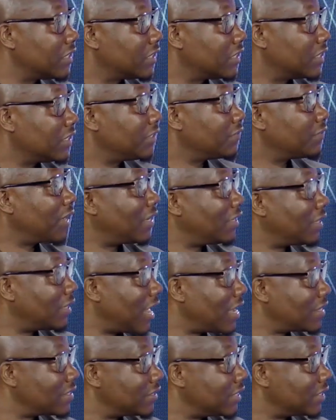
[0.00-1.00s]
They had an
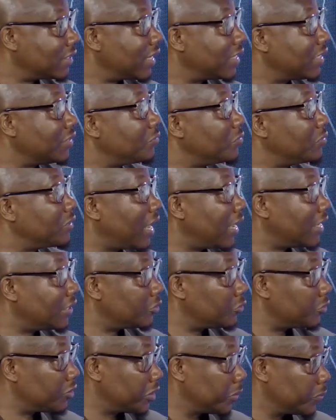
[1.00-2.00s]
accident and even died
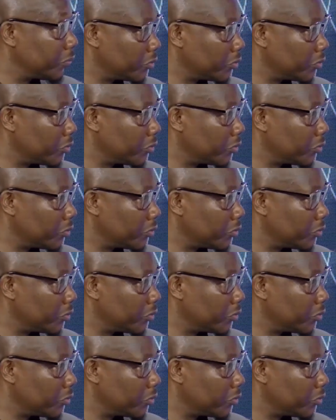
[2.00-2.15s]
during the